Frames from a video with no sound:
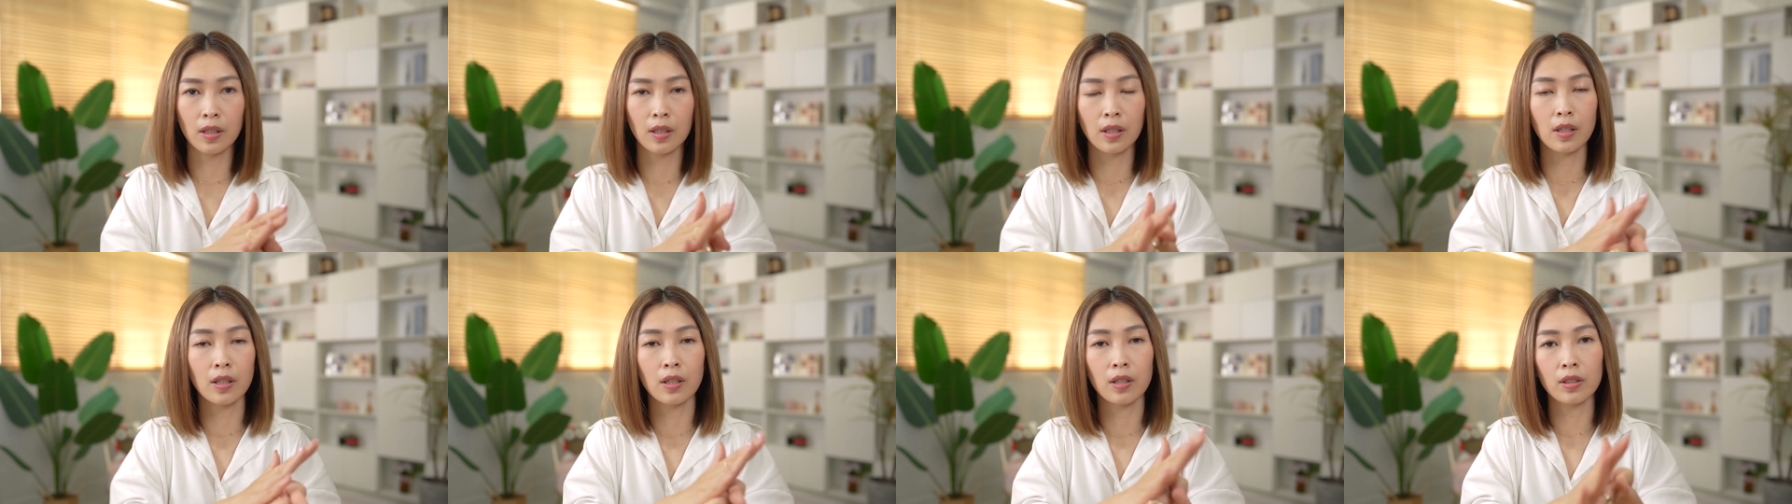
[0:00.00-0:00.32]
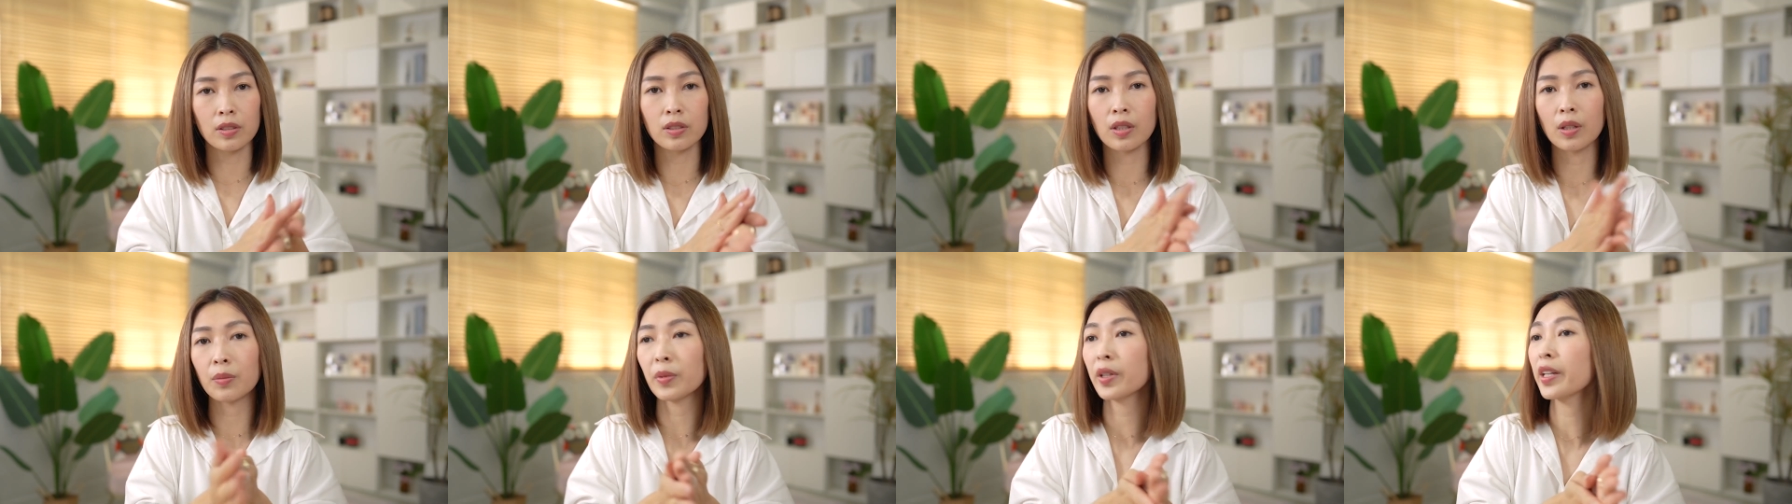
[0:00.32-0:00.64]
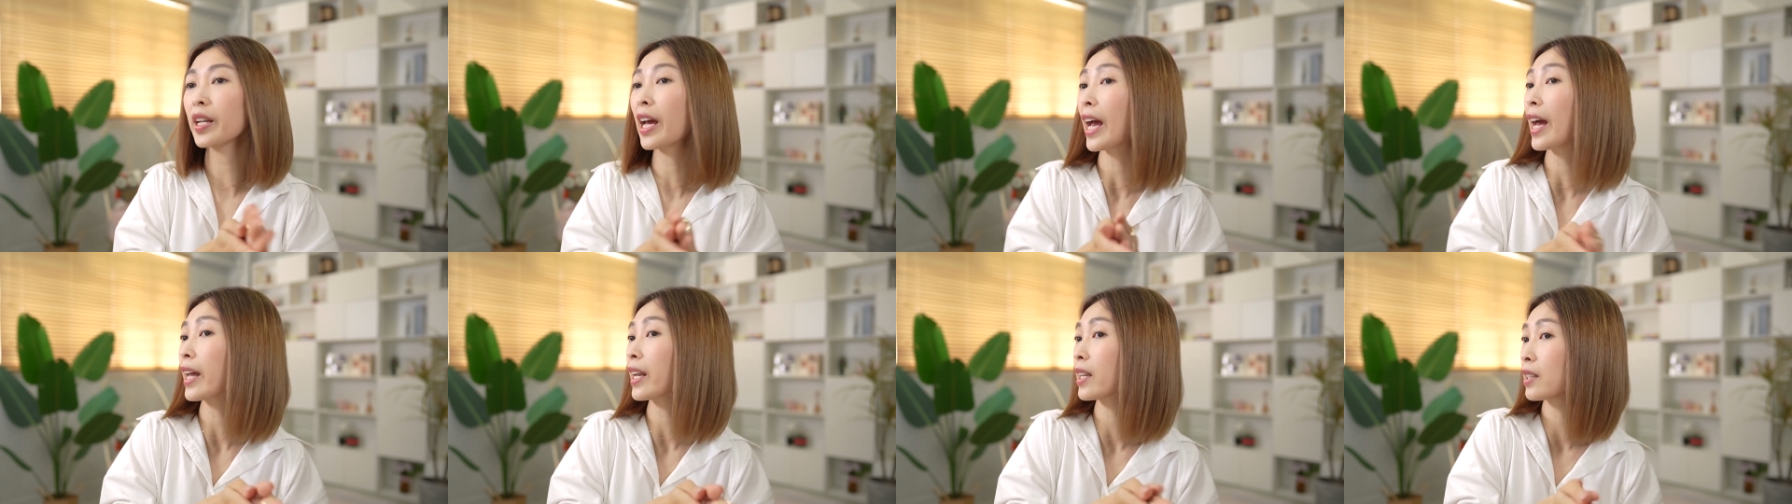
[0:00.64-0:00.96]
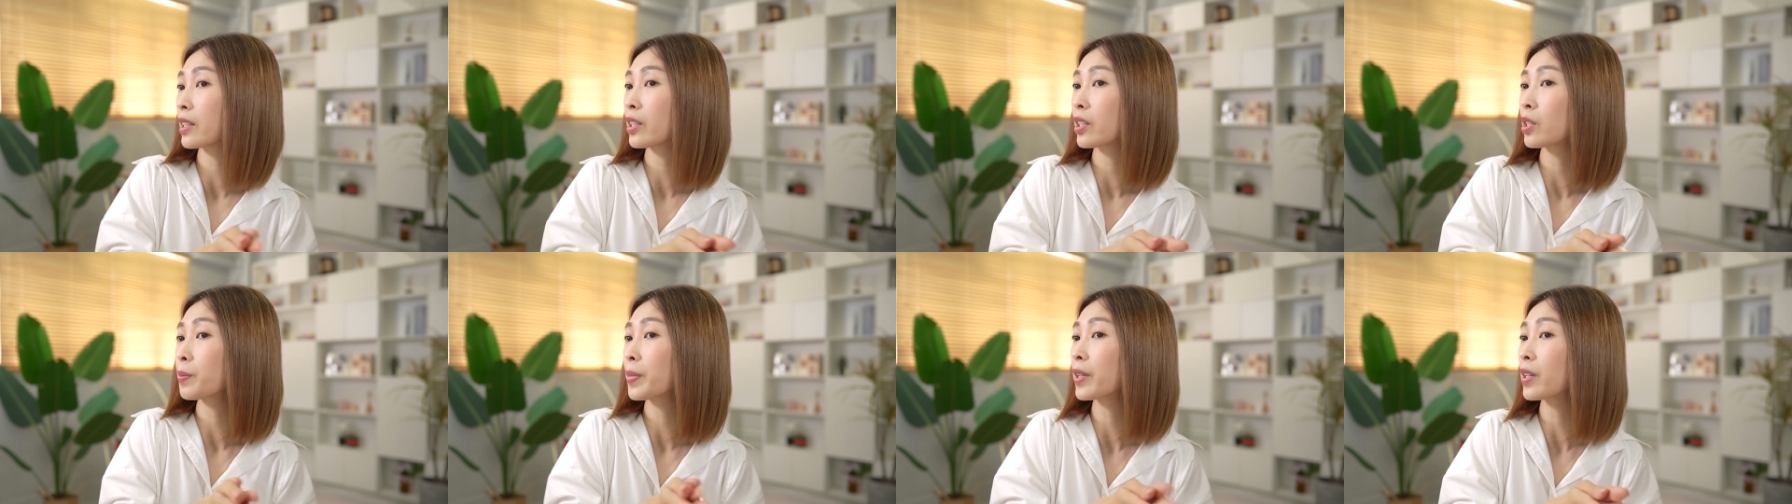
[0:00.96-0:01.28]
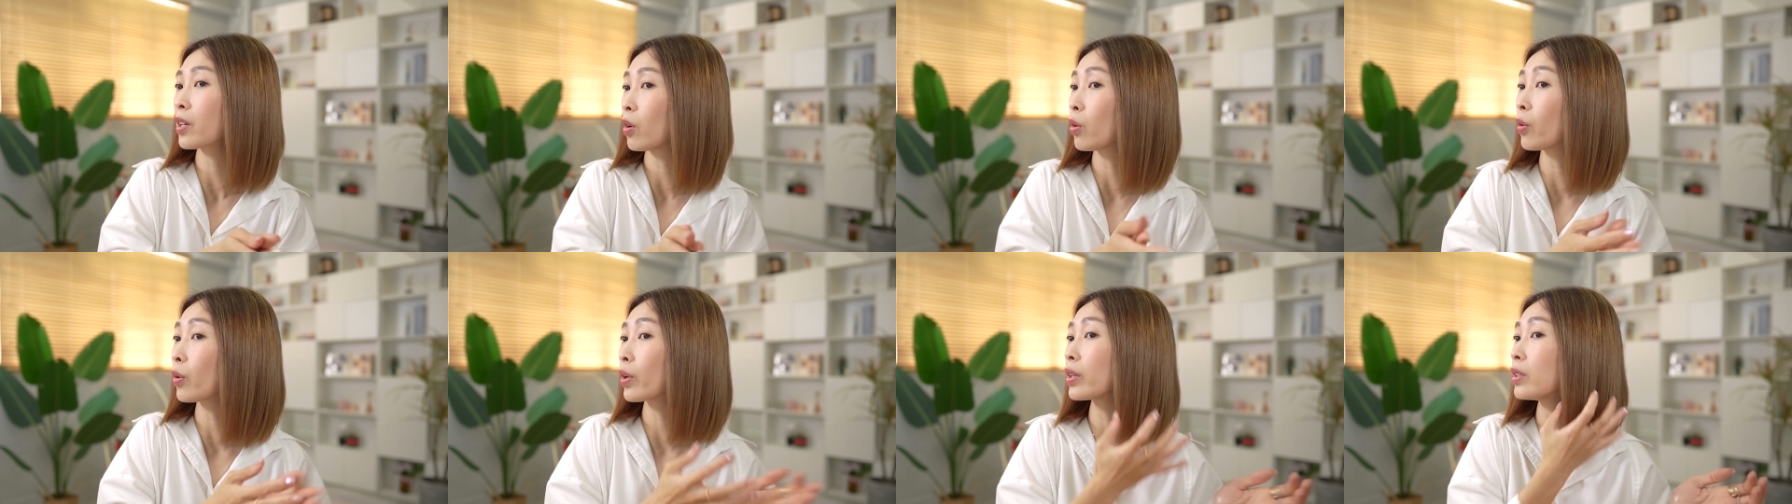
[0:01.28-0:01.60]
So I'm gonna add a little bit
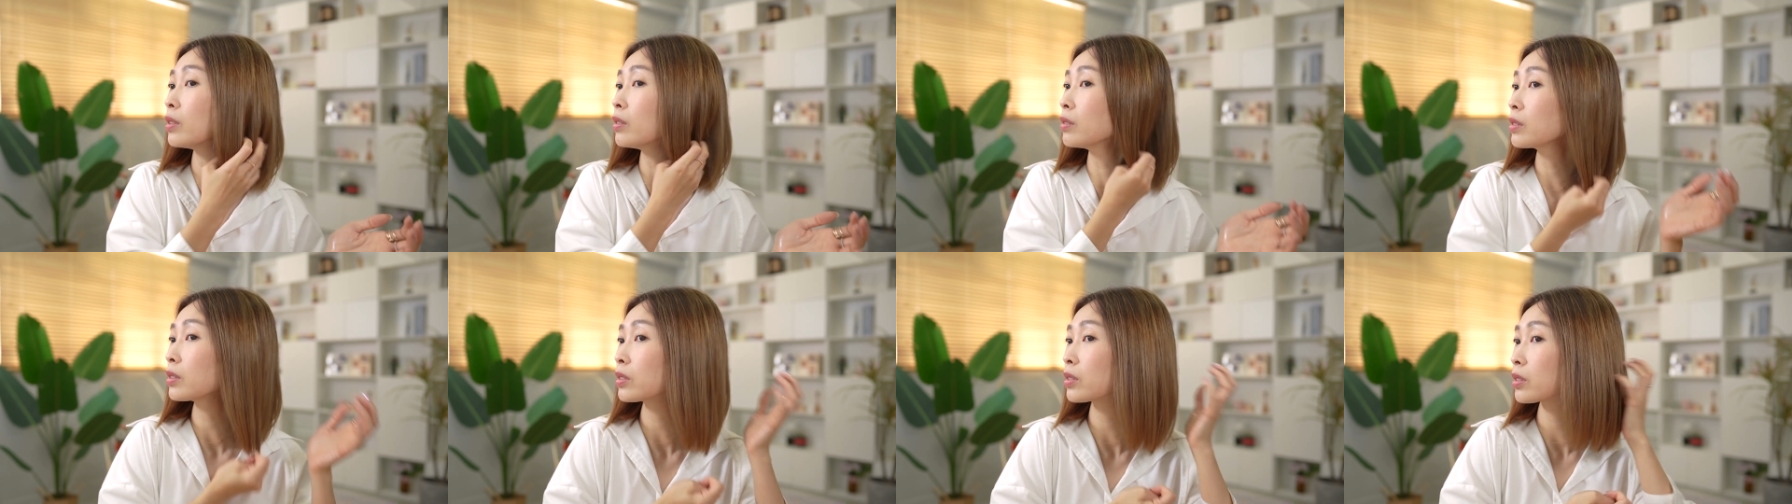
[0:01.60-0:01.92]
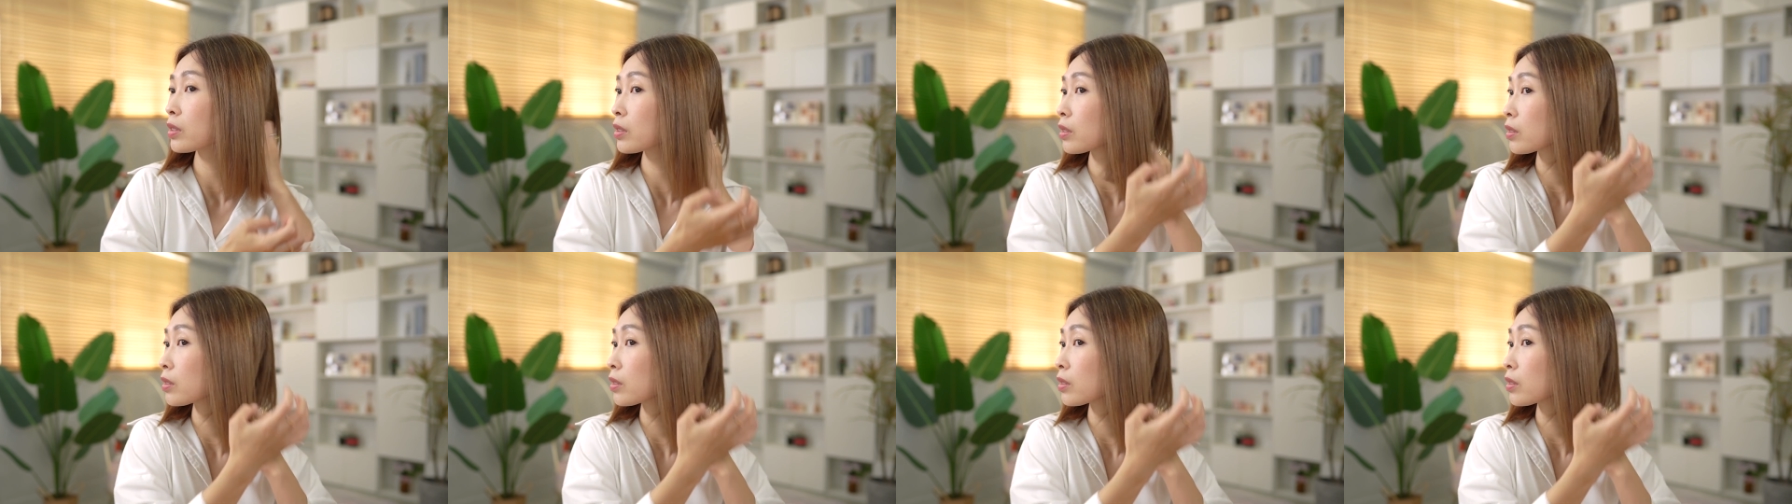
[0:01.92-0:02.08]
of oil.